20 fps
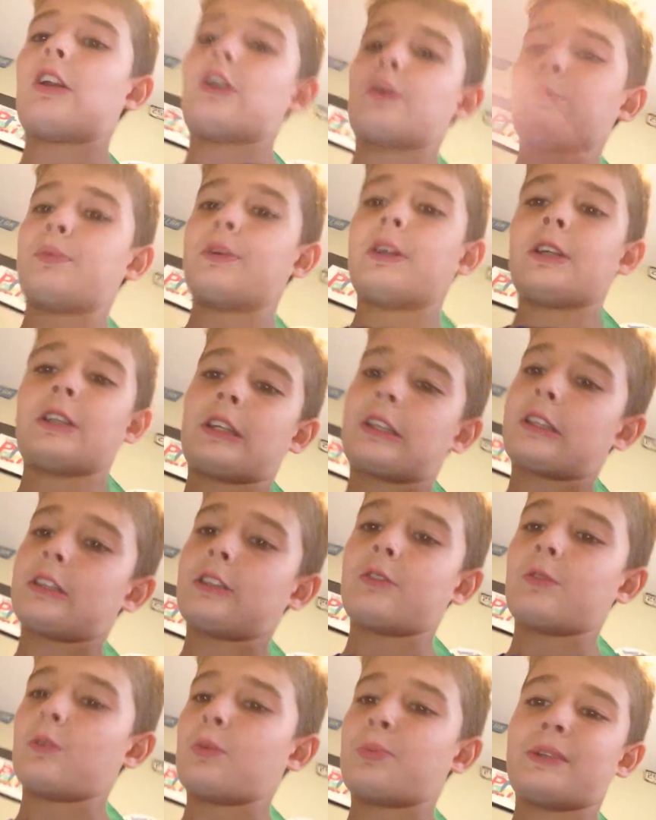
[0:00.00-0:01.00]
don't play like
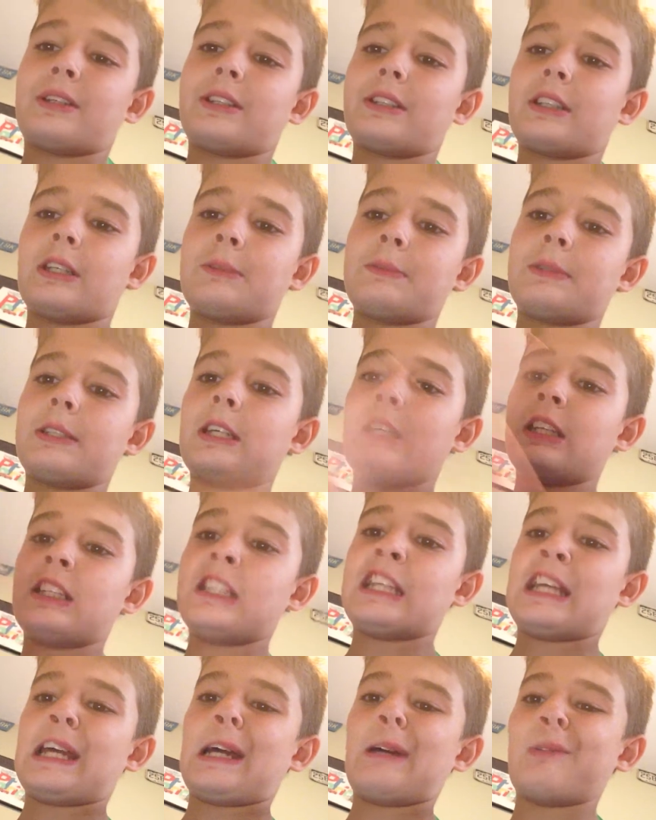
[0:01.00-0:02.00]
the role playing games.
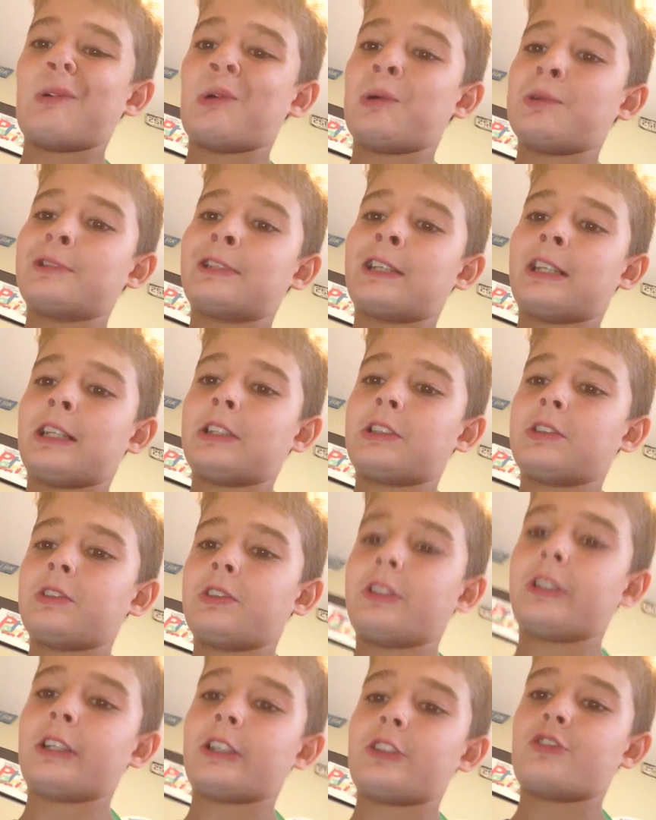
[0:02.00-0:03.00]
They have old
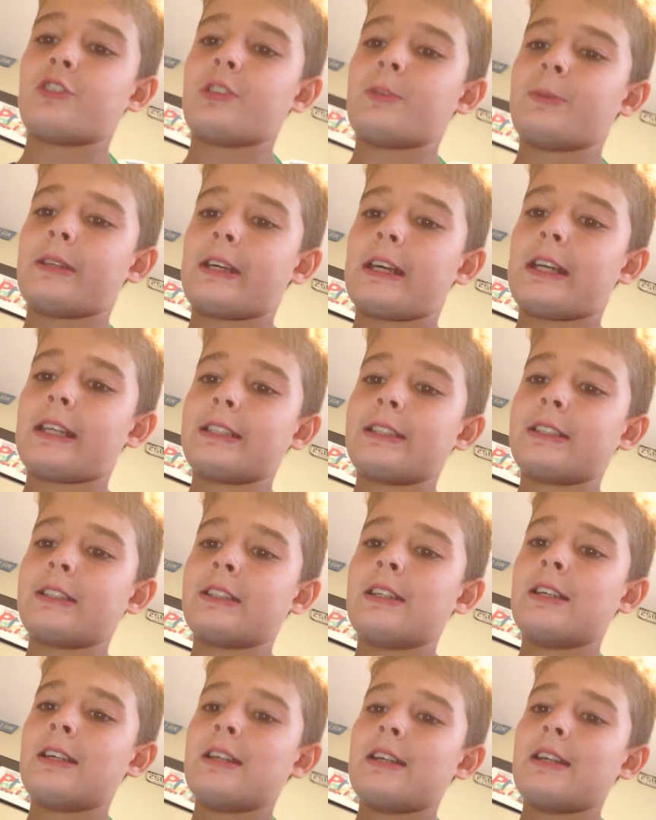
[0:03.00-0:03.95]
consoles like a Dreamcast